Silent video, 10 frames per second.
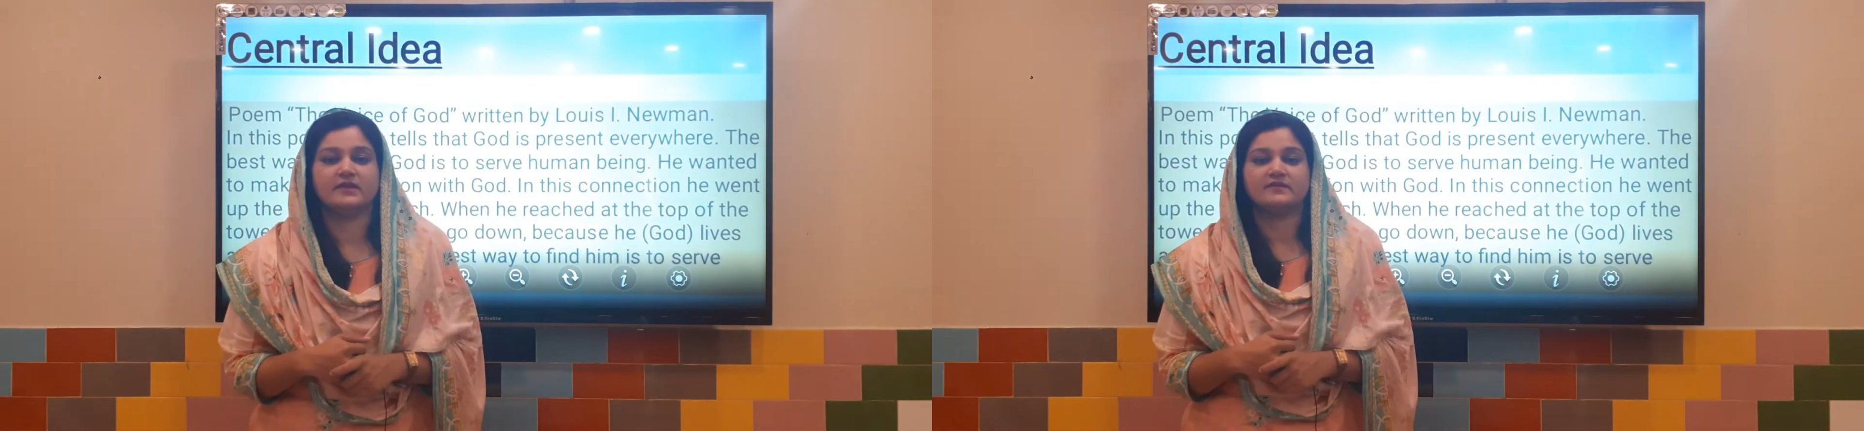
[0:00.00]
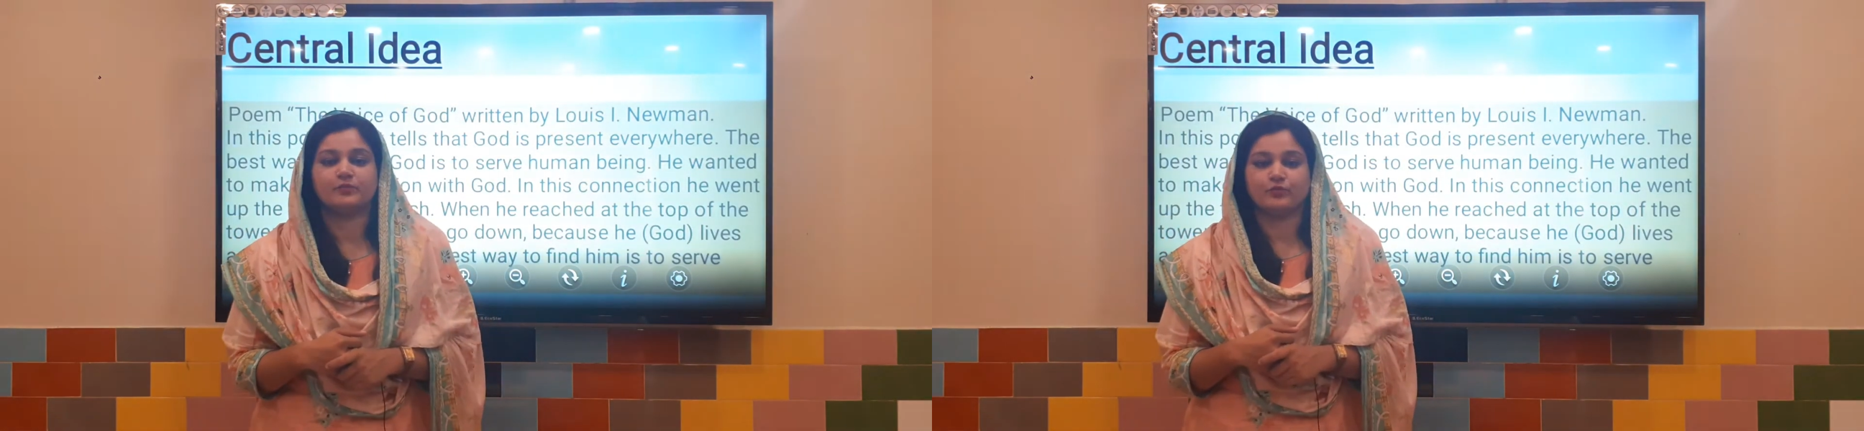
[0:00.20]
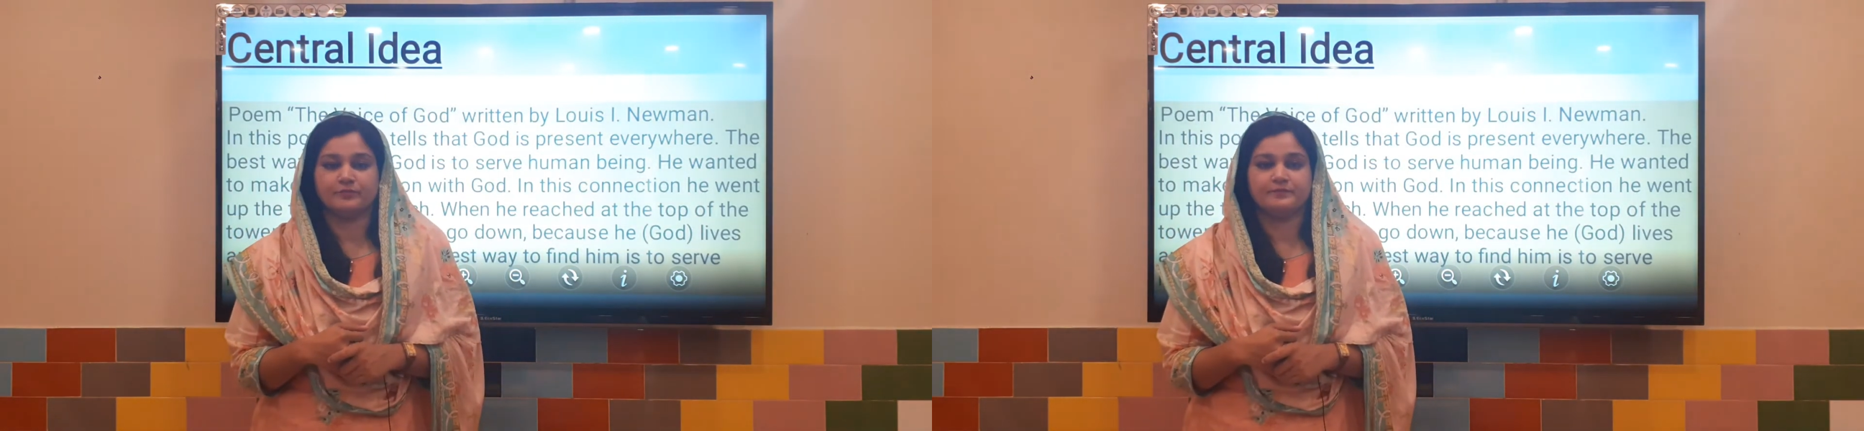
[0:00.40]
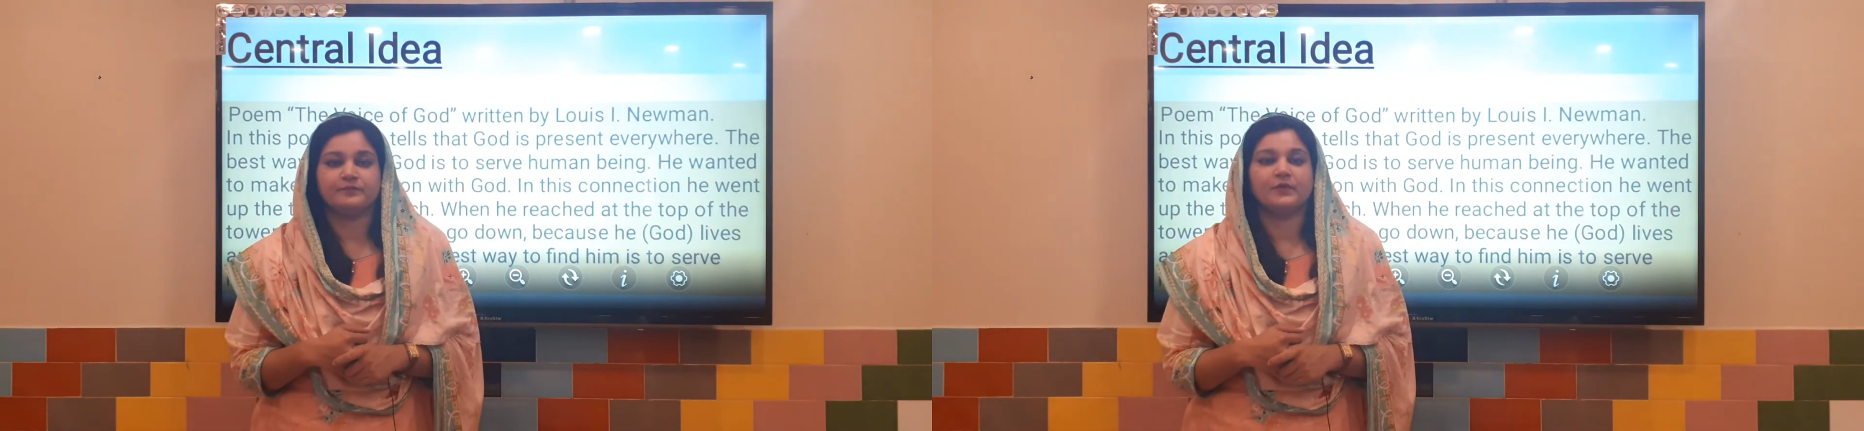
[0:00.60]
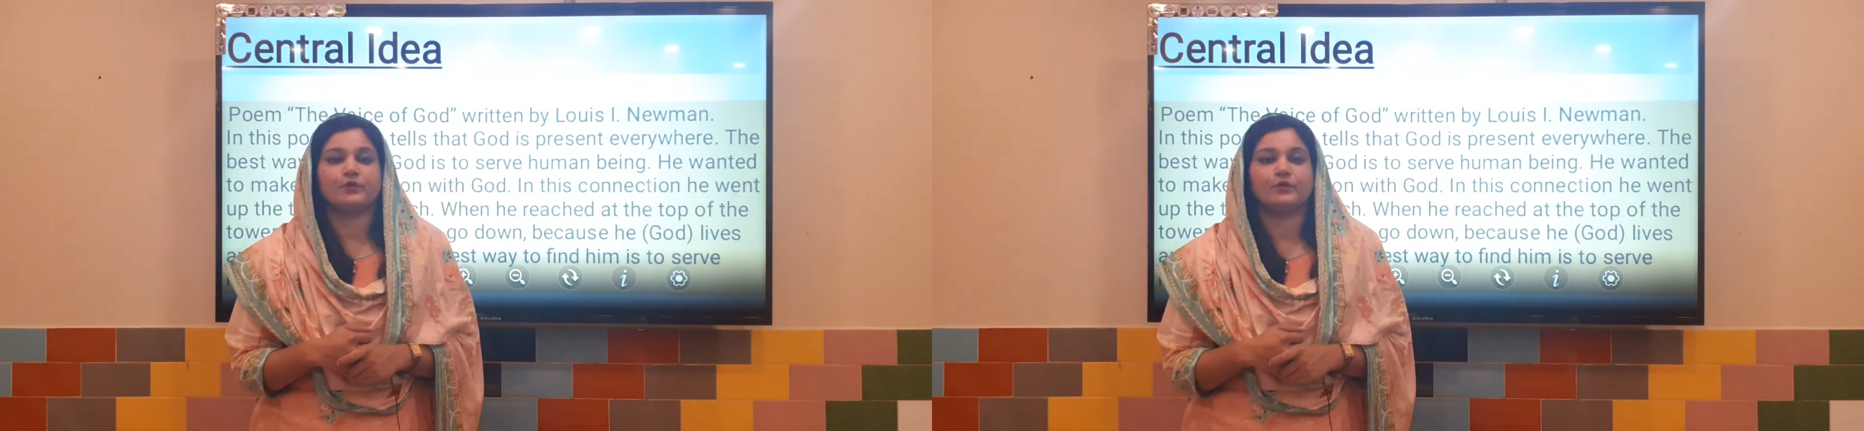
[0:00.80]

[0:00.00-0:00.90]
this poem.